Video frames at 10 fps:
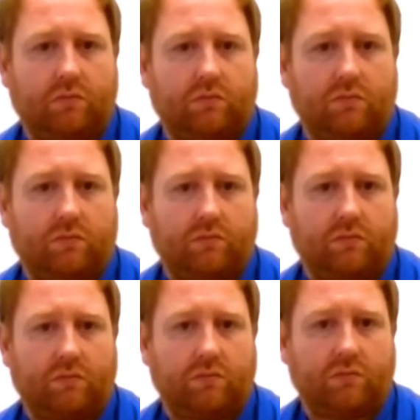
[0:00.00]
and
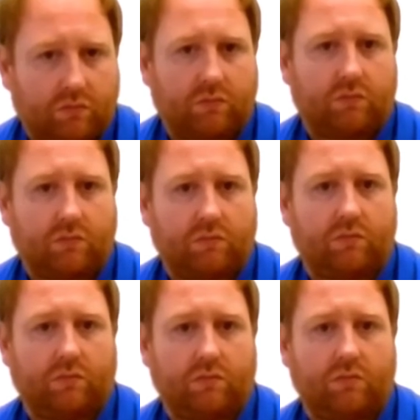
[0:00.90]
Twitter. So the
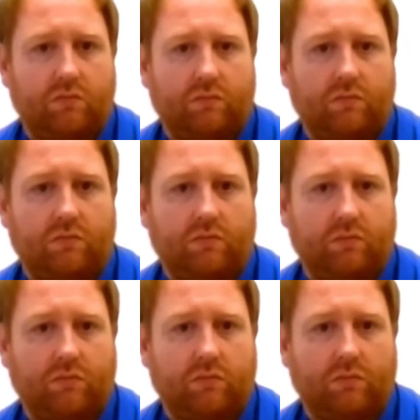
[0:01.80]
mint price will be
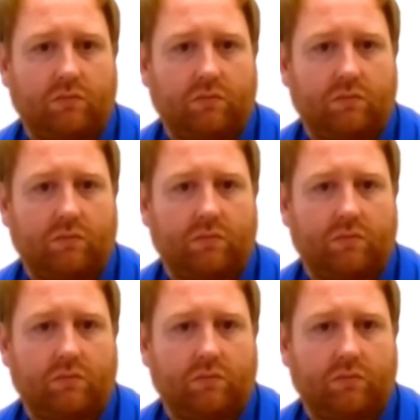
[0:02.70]

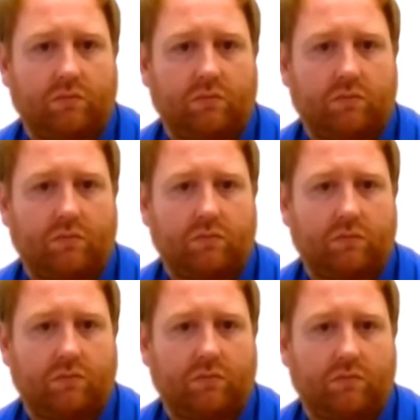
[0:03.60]
35
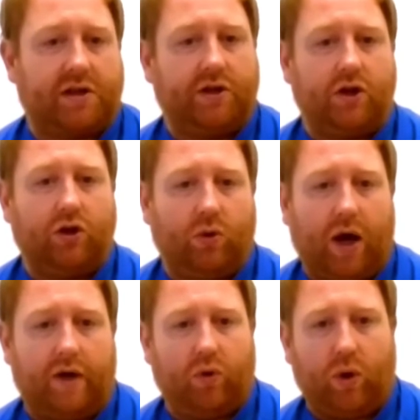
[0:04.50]
ADA. Do you
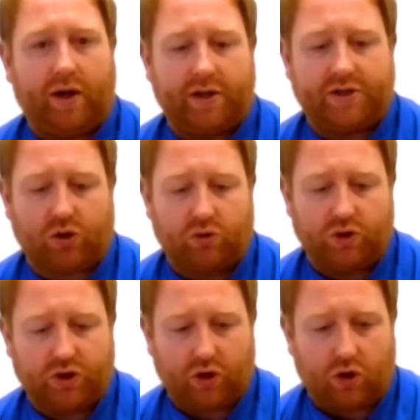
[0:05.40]
have a whitelist,
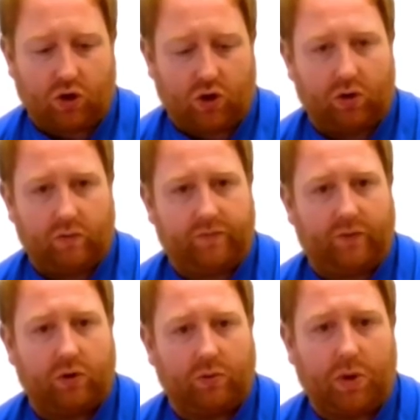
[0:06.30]
or is it all
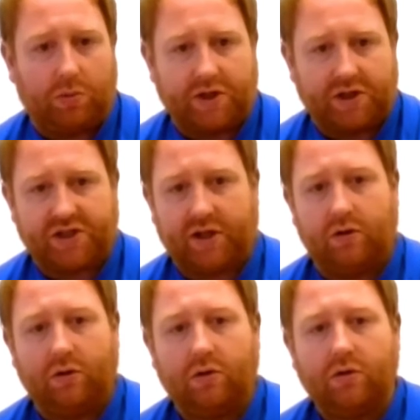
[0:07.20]
for public
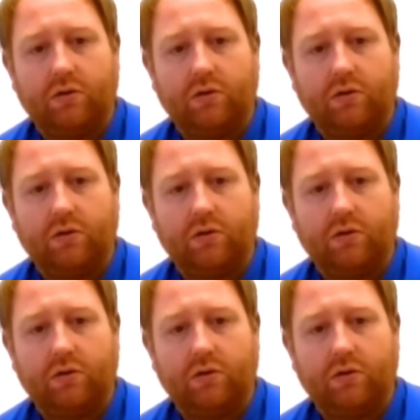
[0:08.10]
sale?